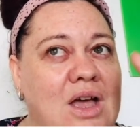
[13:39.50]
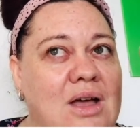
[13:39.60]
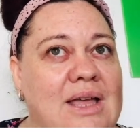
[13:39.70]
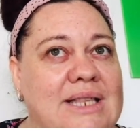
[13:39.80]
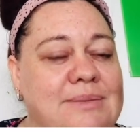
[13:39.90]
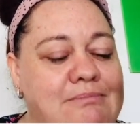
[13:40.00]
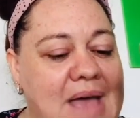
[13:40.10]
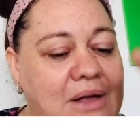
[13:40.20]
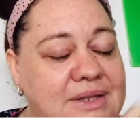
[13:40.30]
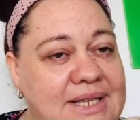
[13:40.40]
it's
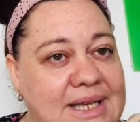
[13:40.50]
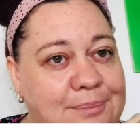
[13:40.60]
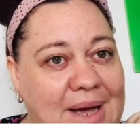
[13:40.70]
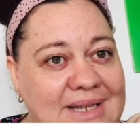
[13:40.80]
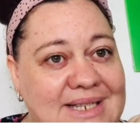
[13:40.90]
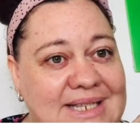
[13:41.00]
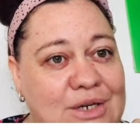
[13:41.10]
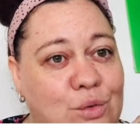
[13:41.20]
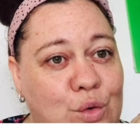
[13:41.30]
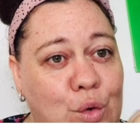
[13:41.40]
melted but
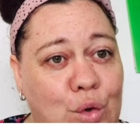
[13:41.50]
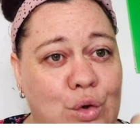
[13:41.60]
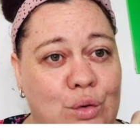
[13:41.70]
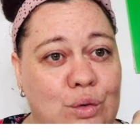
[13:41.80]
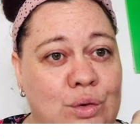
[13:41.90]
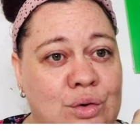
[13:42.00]
still cool.